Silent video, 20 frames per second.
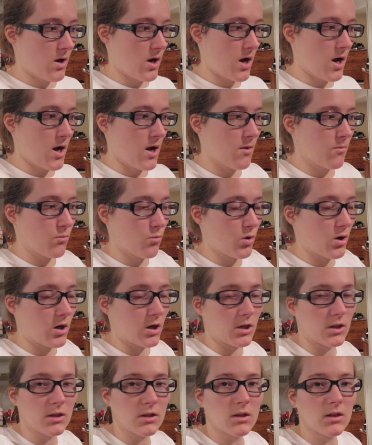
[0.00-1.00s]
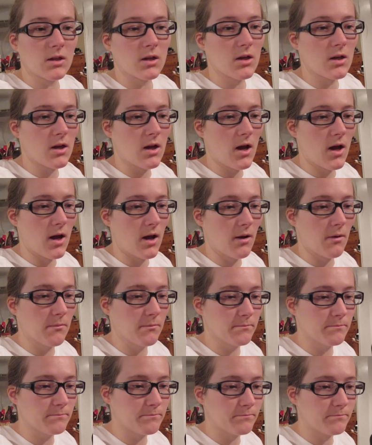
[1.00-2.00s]
um, work,
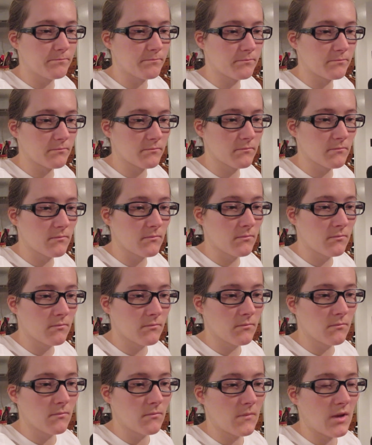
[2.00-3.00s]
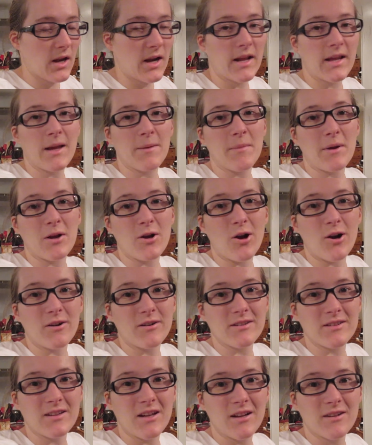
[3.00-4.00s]
um, and I get my
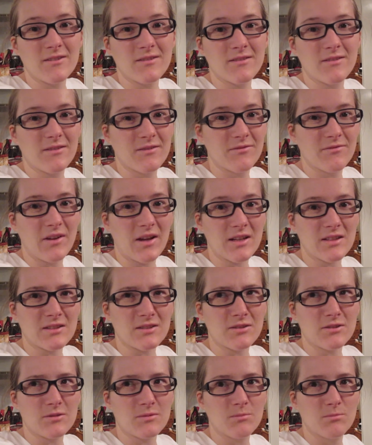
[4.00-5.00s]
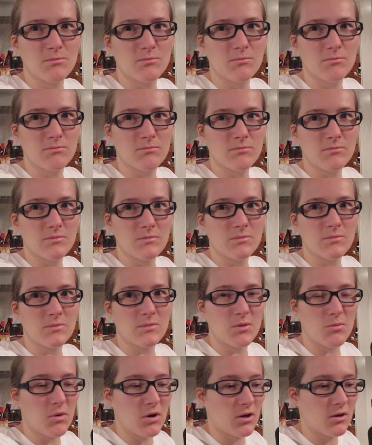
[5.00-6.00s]
car done fixed mm-hmm.
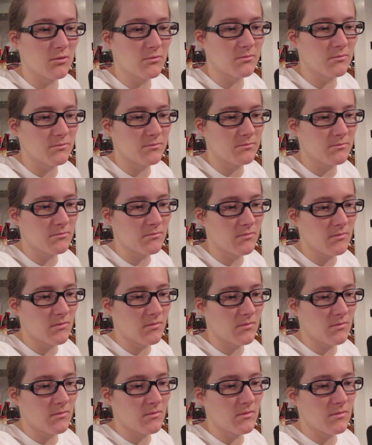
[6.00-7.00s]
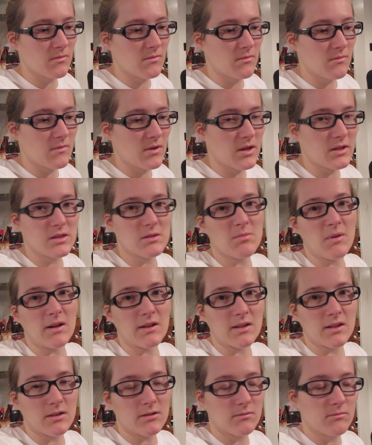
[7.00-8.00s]
tomorrow. Inspected.
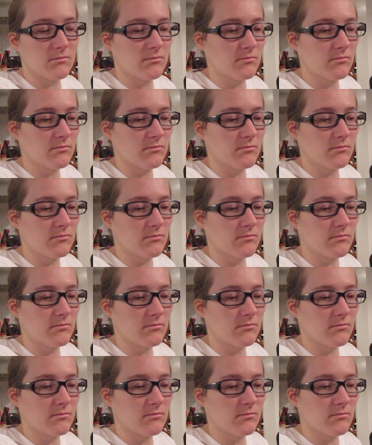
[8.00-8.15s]
Inspected.